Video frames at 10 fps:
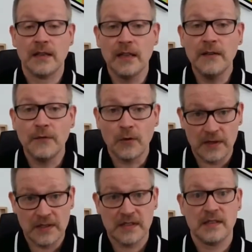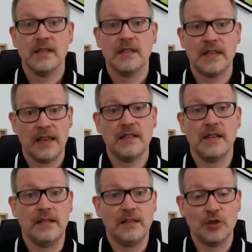invoice data
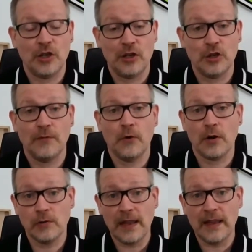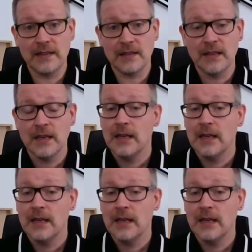interchange were created,